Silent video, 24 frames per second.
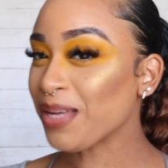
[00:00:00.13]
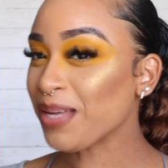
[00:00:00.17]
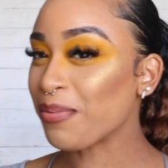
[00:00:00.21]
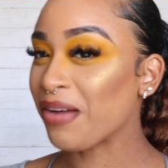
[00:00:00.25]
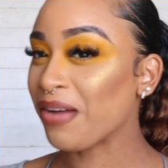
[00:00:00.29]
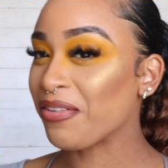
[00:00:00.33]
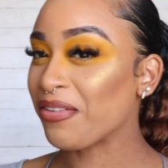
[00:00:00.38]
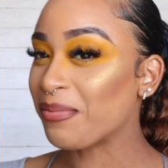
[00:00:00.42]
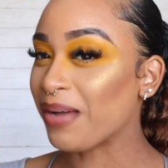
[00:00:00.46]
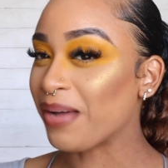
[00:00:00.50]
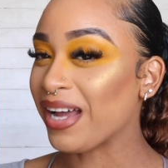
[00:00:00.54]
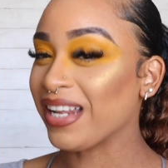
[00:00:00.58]

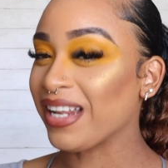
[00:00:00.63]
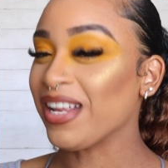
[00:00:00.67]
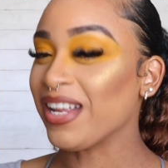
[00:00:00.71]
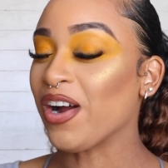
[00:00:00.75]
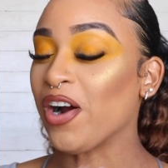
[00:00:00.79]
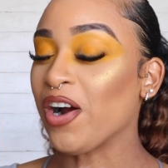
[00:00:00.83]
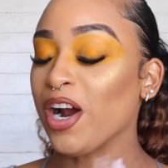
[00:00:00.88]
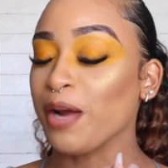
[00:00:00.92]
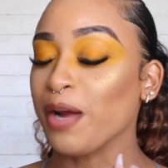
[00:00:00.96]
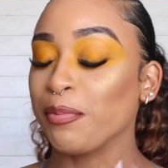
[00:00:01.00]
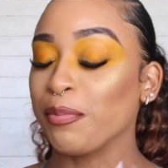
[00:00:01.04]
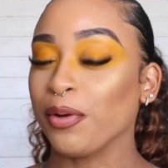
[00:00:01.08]
everybody,
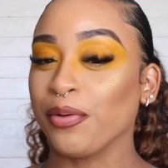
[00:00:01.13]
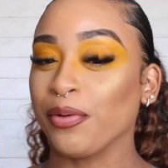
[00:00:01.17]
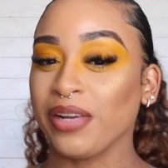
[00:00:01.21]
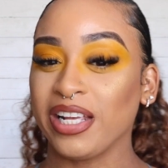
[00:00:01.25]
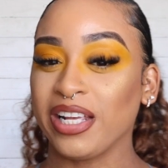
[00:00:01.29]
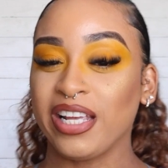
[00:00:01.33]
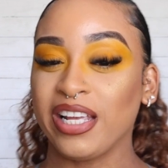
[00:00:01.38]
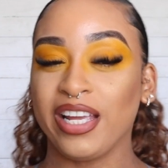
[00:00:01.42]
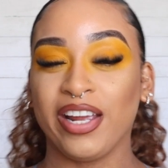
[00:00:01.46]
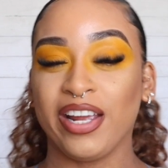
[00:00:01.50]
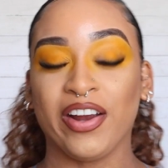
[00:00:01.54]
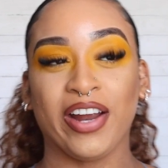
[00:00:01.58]
Ari Marie
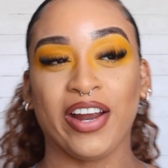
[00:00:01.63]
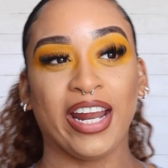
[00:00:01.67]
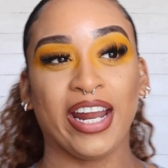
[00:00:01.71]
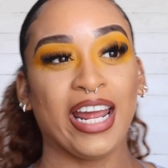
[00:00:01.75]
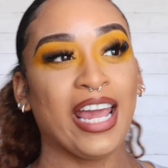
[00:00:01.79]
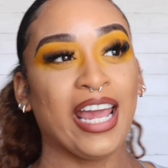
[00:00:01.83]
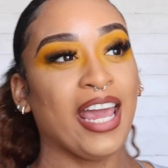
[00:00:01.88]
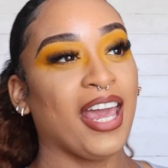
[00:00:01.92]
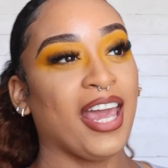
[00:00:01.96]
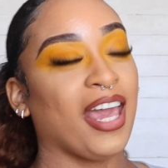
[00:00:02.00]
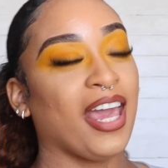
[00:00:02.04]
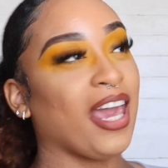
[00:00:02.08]
here,
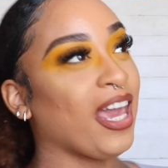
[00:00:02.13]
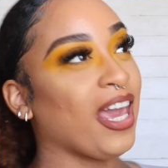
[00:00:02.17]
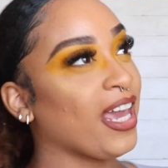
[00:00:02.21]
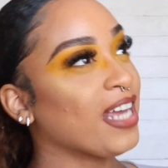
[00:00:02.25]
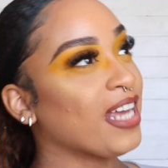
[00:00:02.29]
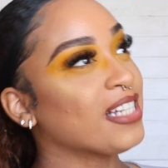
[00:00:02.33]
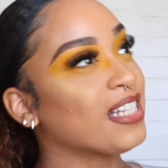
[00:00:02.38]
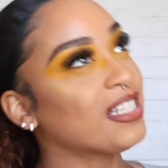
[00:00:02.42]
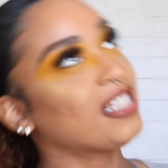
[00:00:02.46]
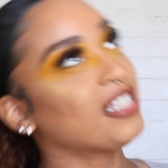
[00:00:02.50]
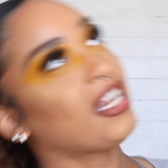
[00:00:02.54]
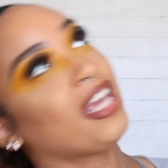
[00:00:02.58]

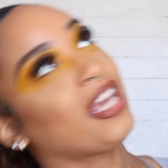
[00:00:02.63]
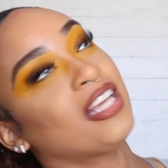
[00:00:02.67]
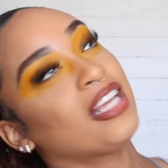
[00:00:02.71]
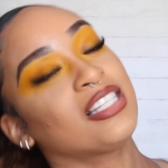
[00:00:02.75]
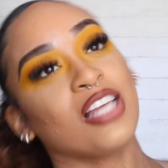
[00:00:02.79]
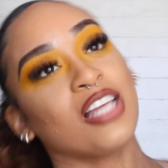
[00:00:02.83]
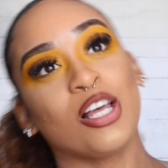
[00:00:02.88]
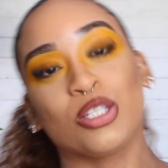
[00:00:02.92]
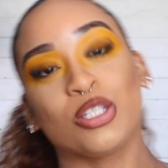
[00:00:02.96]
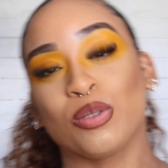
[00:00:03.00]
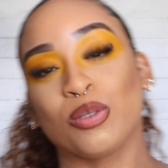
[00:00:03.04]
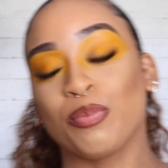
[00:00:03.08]
and today is
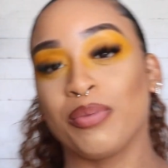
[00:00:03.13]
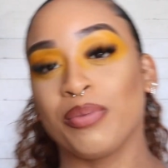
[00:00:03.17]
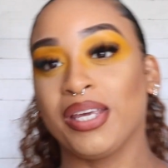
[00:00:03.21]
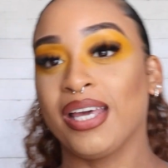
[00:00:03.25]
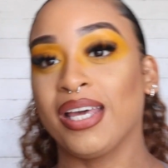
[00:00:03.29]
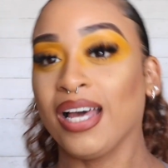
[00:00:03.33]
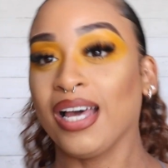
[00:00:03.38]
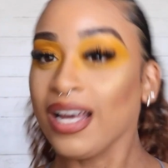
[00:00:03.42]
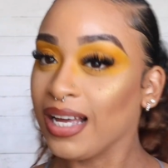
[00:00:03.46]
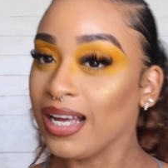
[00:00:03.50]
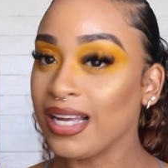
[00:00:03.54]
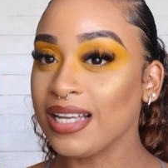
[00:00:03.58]
awesome
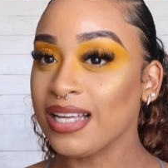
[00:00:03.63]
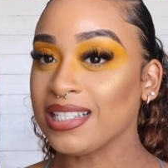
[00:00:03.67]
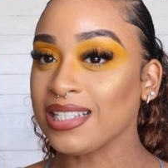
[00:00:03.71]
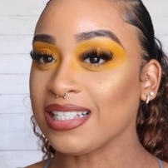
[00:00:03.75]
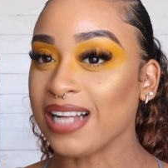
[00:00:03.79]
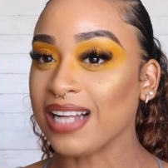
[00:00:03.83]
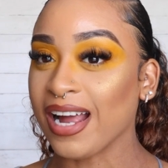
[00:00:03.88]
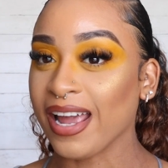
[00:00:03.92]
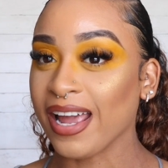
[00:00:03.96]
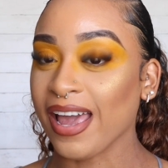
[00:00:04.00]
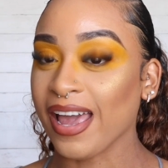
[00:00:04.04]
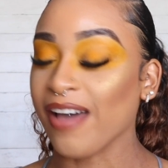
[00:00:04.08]
because
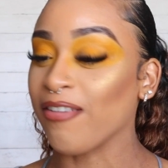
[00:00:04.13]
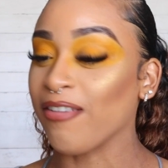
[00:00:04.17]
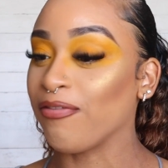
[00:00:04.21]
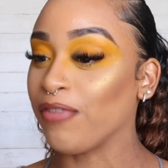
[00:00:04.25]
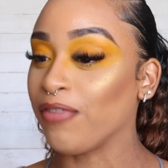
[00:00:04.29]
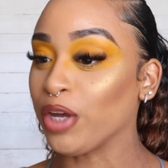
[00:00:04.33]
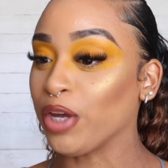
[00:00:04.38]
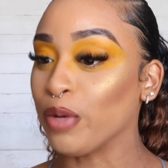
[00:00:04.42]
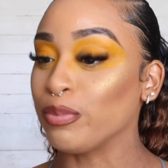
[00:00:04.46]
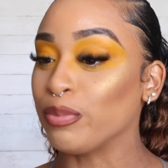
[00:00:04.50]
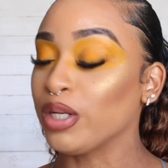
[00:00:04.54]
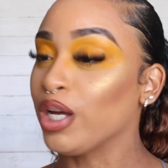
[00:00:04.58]
I have
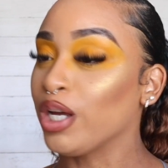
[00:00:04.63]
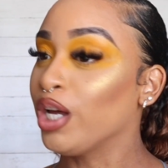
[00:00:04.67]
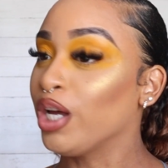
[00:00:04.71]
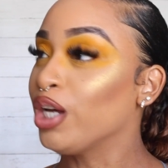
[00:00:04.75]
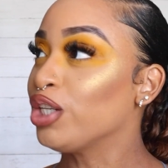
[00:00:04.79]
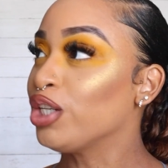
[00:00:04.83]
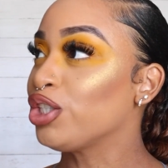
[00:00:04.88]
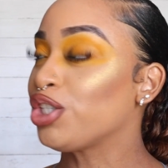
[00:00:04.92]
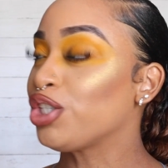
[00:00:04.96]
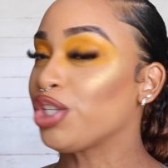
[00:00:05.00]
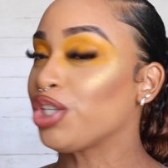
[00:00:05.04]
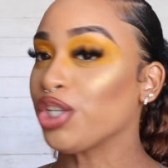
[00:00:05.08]
filmed
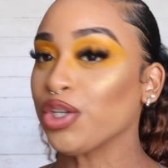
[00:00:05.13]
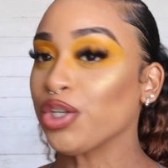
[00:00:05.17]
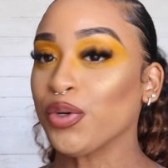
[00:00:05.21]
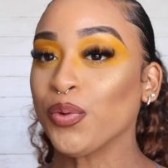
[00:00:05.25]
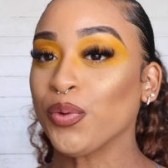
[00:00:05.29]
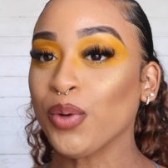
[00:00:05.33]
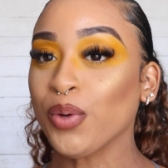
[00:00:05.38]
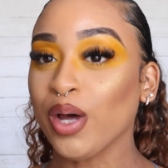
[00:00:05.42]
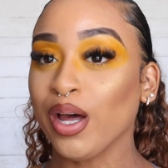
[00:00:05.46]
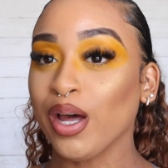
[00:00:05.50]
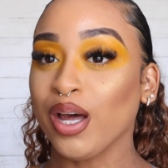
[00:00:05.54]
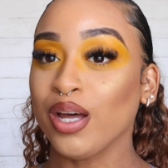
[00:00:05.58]

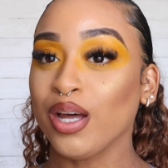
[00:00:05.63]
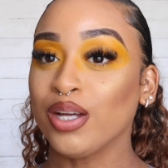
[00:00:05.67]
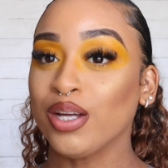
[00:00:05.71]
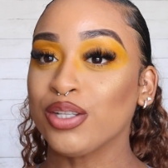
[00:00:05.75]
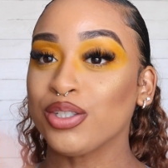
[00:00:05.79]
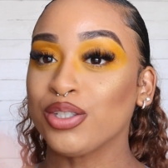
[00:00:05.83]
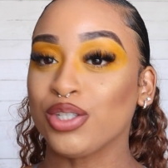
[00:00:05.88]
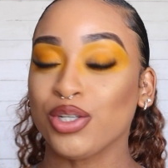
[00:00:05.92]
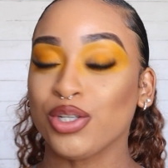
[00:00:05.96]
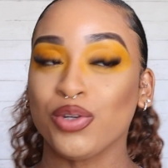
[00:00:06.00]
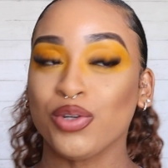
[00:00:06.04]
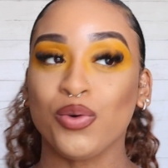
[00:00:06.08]
two
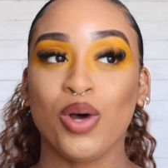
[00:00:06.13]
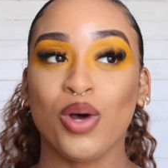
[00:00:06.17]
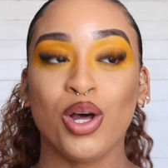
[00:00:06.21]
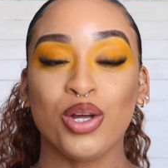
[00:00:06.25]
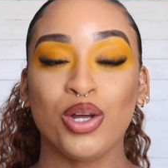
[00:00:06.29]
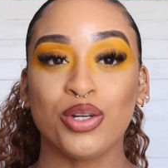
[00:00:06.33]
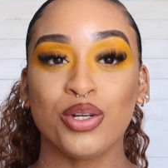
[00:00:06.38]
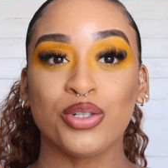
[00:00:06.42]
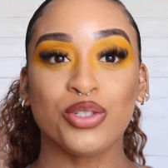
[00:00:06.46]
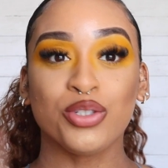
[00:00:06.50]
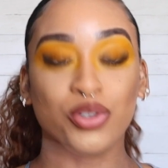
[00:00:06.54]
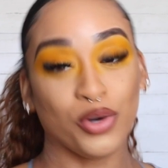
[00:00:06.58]

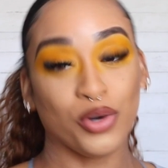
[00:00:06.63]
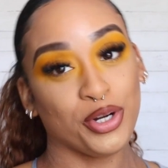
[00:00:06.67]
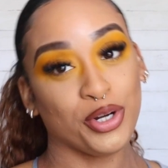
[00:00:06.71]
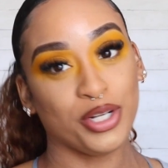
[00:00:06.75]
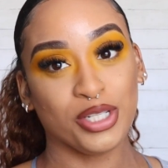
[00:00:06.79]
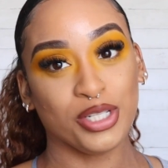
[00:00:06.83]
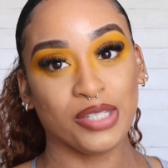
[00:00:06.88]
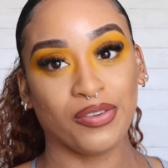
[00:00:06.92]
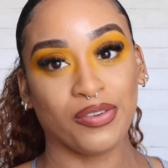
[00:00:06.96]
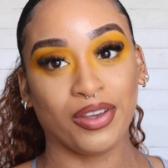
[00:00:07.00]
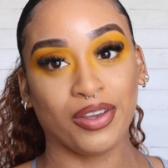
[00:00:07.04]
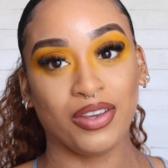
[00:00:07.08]

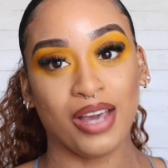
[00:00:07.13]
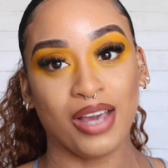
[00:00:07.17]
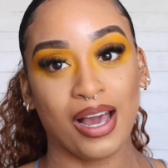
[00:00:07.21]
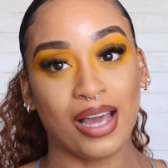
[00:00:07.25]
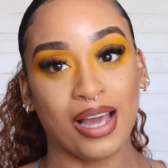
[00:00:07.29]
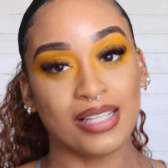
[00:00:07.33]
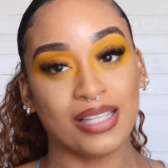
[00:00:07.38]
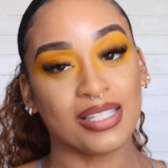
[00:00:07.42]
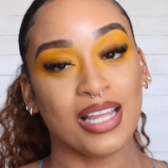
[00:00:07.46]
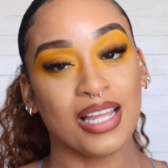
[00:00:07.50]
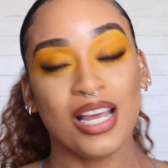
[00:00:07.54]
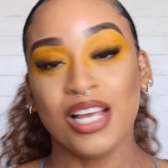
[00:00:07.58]
tutorials for you
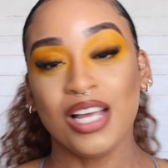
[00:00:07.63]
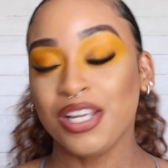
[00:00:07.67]
guys.